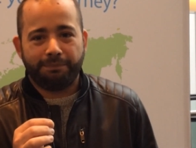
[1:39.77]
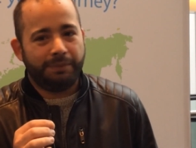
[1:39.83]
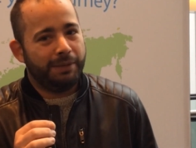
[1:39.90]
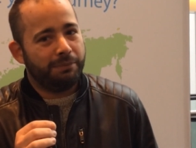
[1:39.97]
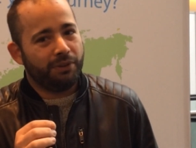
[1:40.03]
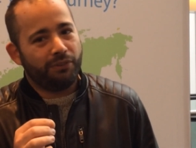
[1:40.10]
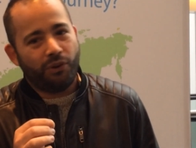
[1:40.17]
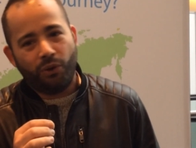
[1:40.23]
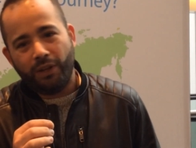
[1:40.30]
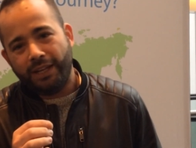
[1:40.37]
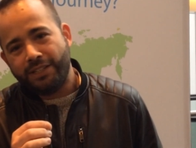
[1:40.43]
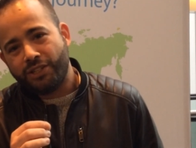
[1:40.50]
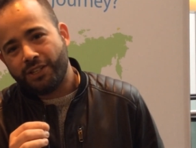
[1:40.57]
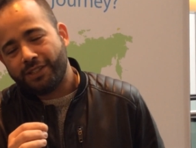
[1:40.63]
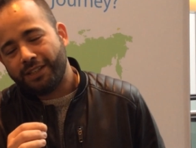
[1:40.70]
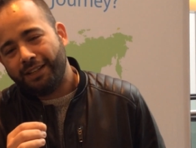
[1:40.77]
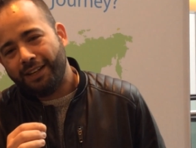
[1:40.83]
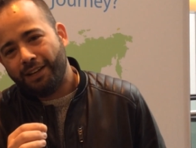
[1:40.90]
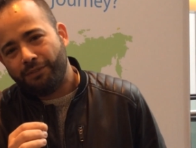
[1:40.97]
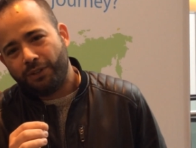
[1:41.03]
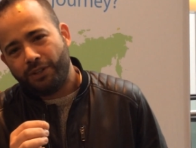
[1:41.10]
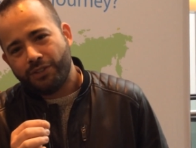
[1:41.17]
people of all ages and
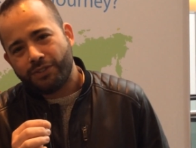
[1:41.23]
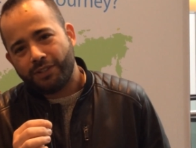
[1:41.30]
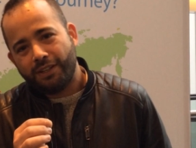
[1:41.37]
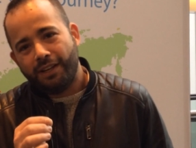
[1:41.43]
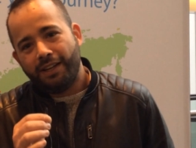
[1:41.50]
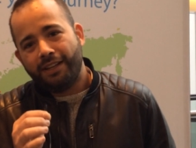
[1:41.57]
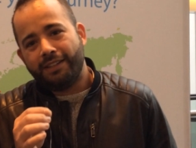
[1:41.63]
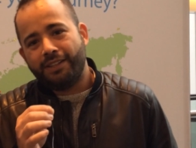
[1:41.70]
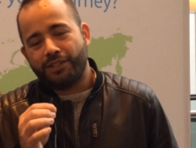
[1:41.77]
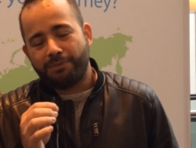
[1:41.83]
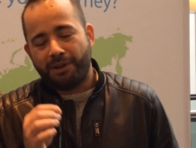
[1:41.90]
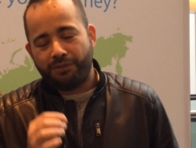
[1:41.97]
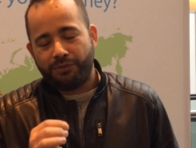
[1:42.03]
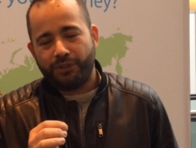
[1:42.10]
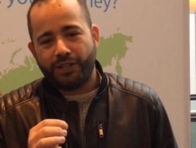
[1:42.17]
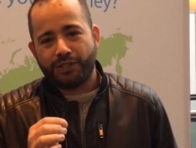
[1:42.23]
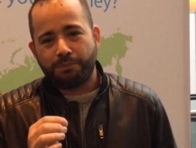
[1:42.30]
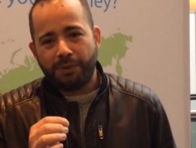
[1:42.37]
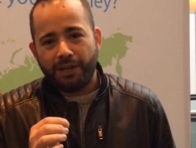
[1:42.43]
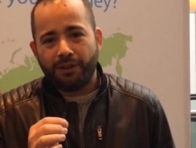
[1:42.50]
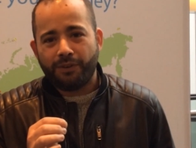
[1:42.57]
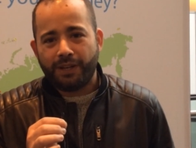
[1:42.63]
levels. This is my first
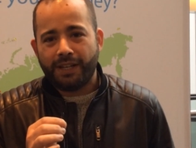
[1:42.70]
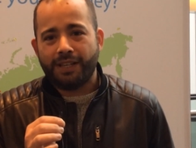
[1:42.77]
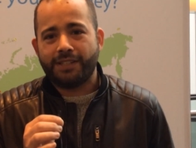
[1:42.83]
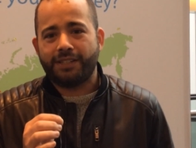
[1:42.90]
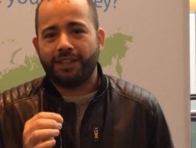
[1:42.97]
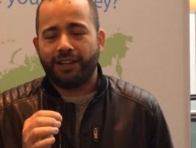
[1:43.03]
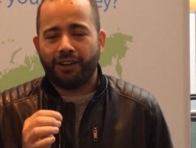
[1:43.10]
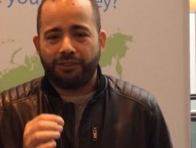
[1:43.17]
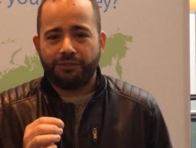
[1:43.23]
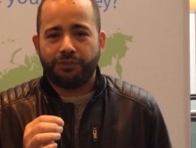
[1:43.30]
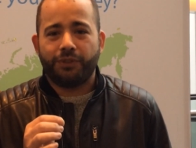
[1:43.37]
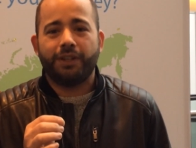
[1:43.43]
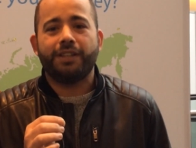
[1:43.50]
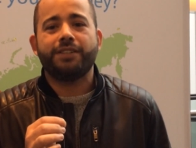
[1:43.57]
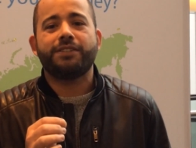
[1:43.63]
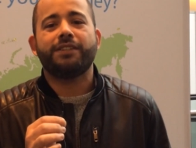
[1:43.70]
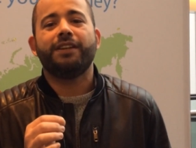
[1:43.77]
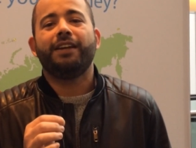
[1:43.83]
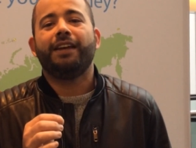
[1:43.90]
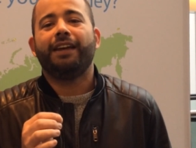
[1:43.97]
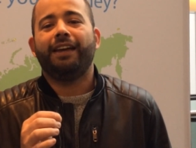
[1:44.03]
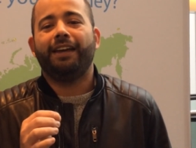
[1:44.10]
experience, the conference,
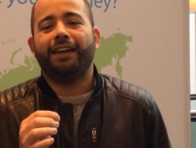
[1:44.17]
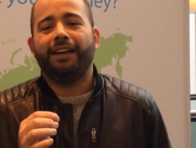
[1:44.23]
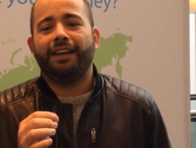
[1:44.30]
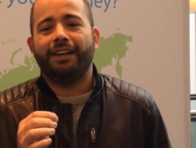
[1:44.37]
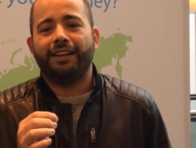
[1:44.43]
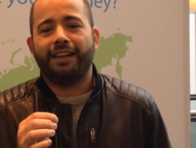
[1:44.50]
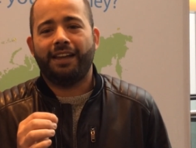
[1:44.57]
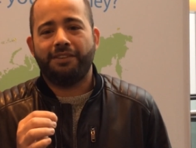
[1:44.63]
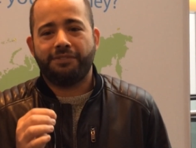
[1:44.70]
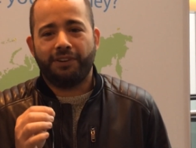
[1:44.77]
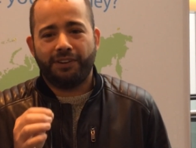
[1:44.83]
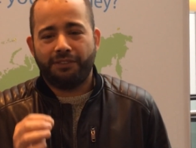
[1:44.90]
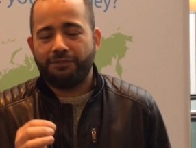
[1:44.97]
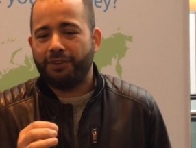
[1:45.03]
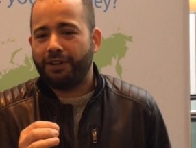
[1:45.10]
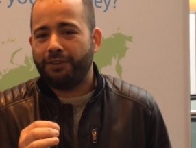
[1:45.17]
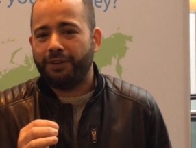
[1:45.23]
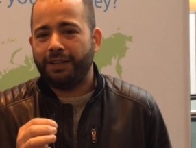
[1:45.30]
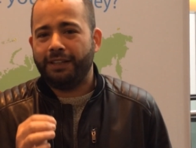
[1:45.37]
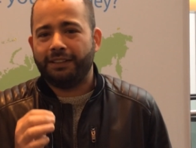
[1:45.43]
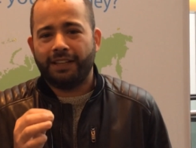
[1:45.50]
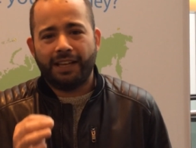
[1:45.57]
and I found it
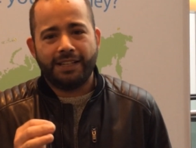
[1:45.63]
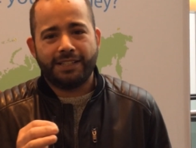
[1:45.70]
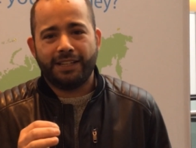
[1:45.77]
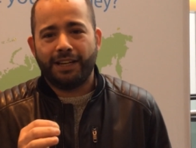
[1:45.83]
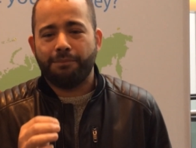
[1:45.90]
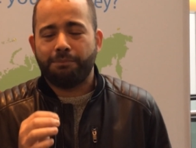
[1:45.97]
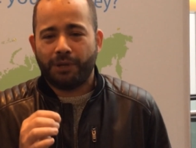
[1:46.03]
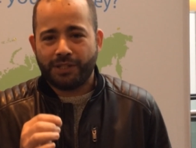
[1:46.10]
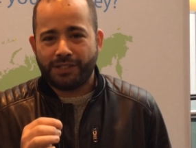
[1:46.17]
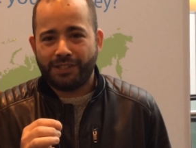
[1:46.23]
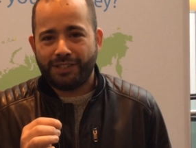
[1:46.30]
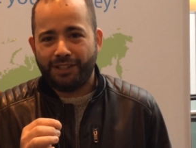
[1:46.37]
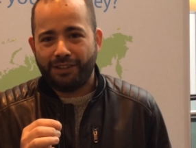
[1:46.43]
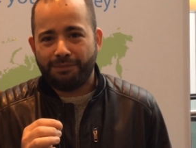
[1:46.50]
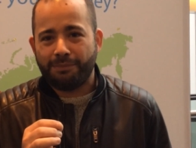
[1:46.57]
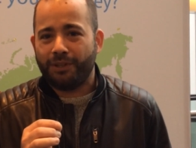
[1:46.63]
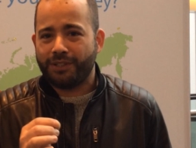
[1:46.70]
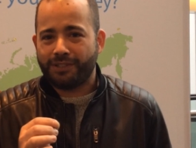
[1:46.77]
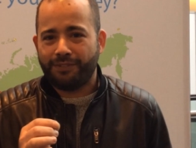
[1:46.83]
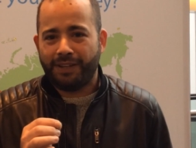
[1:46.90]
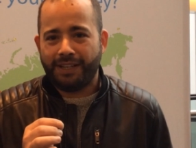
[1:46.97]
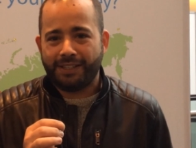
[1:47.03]
very enlightening and positive,
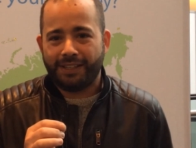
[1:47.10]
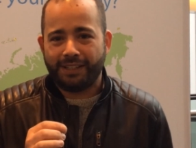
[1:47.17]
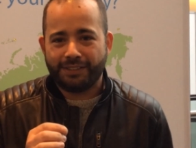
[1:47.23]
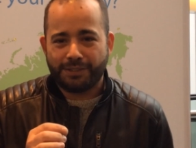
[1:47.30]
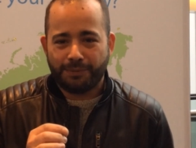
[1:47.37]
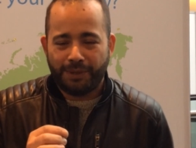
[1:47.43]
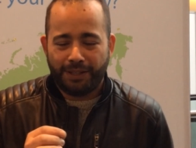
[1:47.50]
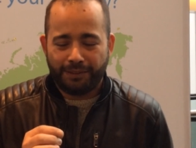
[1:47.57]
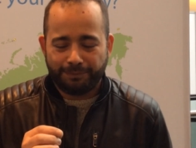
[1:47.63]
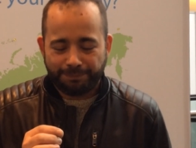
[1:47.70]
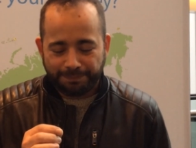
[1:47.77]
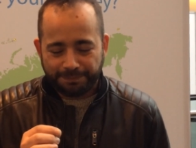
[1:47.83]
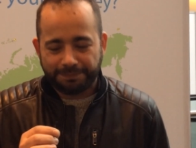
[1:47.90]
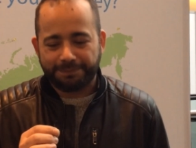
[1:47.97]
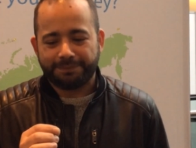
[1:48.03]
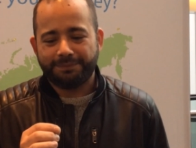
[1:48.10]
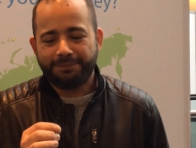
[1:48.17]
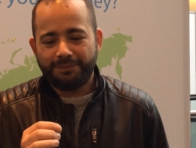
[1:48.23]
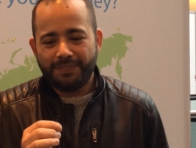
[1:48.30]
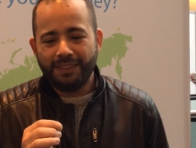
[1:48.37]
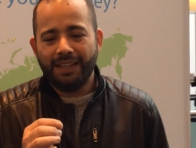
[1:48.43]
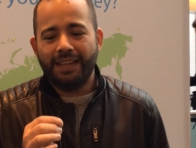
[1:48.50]
motivating as well.
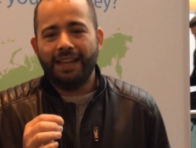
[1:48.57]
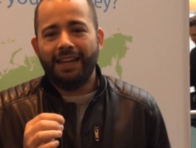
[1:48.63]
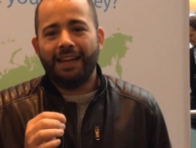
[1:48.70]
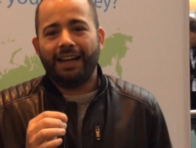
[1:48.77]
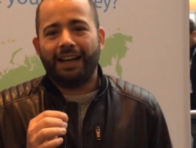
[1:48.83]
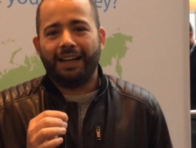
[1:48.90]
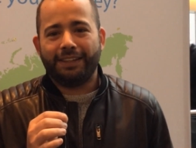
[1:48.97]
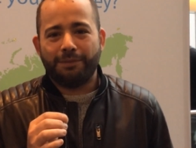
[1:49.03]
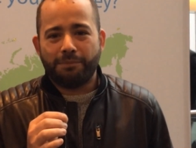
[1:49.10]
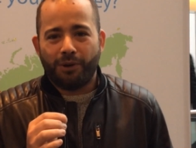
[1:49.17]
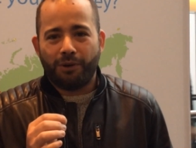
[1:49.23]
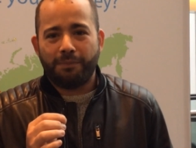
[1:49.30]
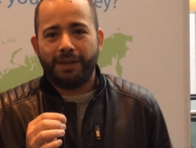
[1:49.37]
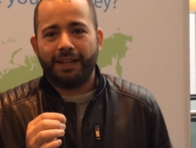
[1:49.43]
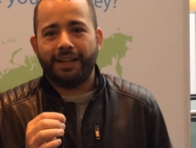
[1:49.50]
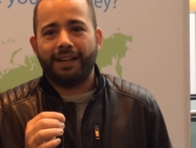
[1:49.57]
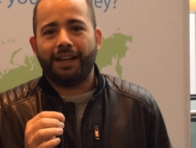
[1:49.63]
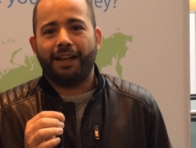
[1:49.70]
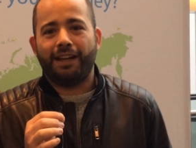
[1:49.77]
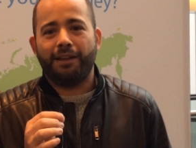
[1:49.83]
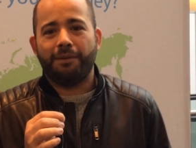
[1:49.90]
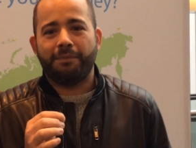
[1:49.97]
At the moment,
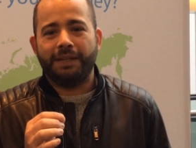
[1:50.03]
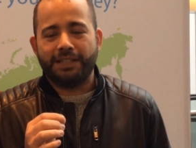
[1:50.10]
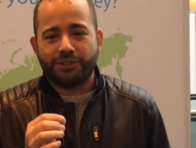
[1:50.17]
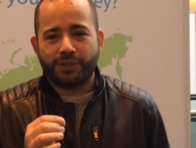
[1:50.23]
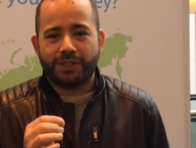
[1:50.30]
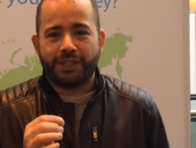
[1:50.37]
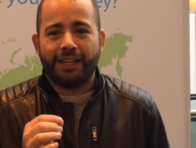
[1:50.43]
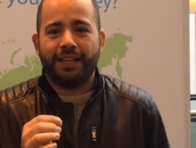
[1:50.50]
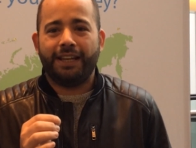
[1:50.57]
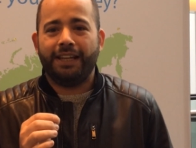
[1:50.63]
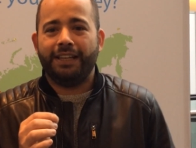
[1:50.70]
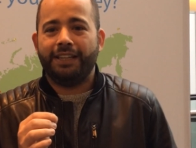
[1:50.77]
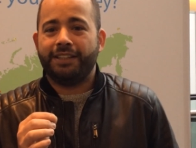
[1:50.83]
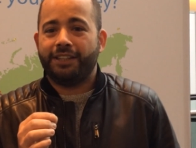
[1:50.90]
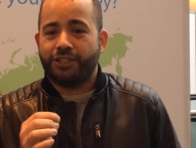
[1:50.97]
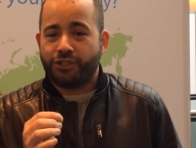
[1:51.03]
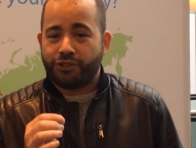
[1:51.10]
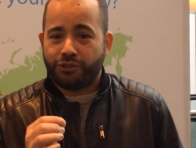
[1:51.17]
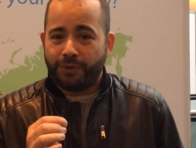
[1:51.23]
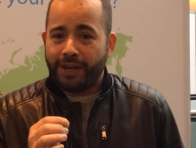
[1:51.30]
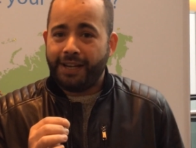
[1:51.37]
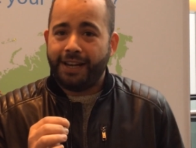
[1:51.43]
I'm interested in teacher
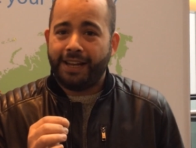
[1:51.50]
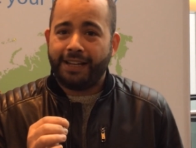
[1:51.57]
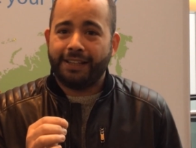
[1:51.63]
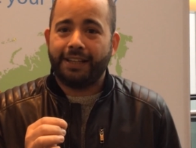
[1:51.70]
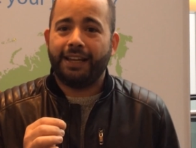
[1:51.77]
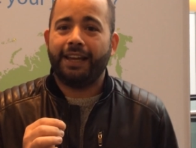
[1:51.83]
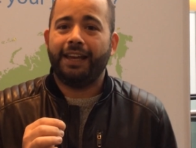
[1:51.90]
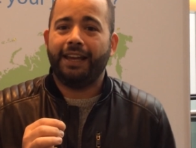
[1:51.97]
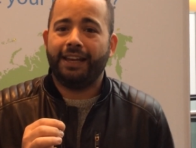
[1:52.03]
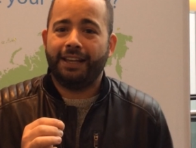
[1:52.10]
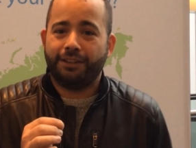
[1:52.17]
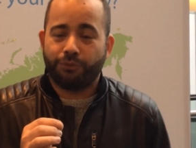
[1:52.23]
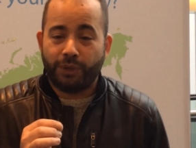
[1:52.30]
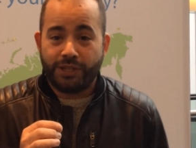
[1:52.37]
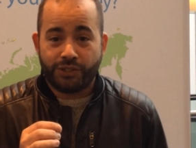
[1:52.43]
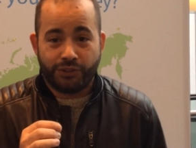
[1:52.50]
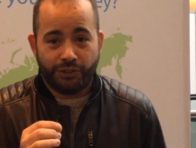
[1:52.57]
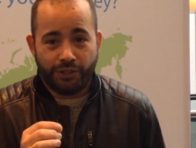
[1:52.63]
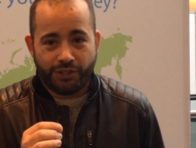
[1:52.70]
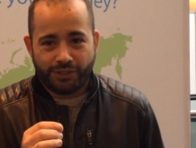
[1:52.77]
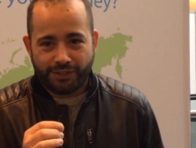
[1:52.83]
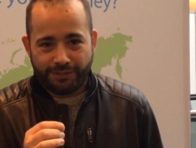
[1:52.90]
training and
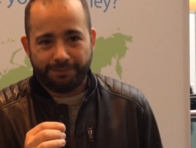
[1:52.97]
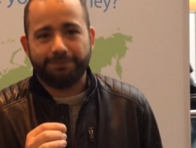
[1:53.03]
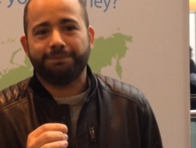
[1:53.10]
research.